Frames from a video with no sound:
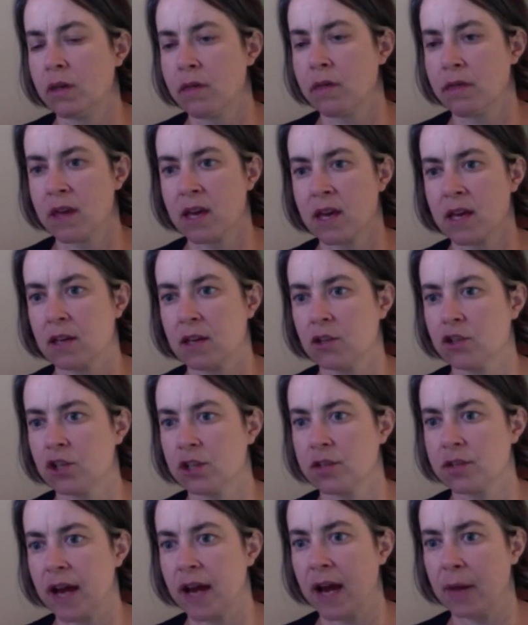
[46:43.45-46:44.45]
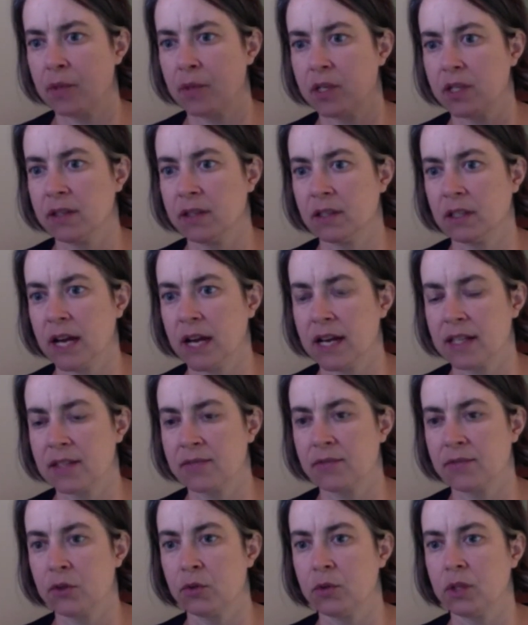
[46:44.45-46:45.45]
thing, just happened in the
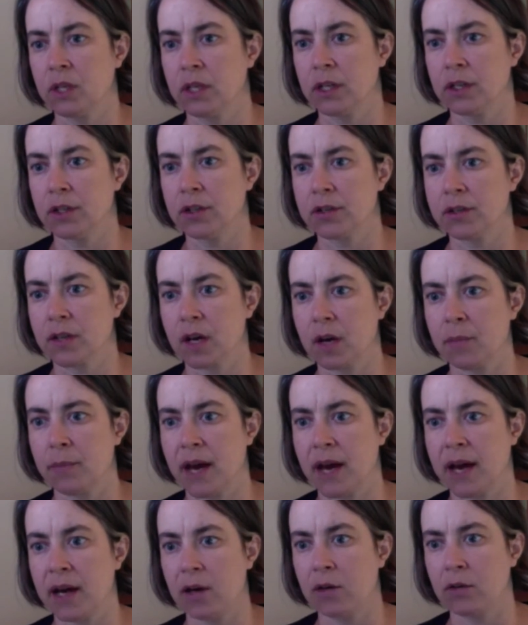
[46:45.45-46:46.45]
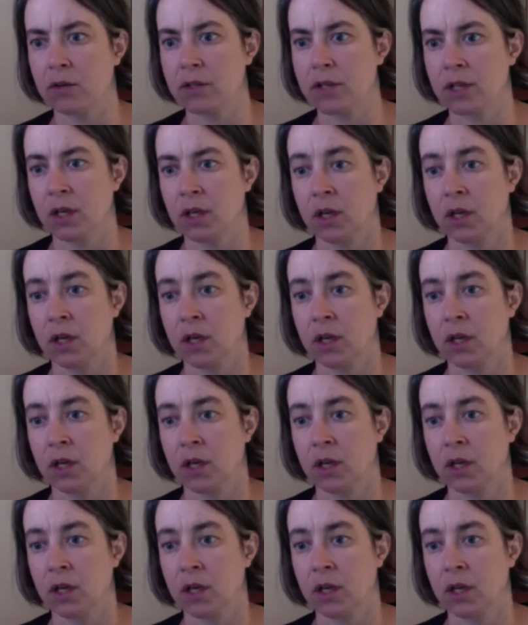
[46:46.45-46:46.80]
last few years, about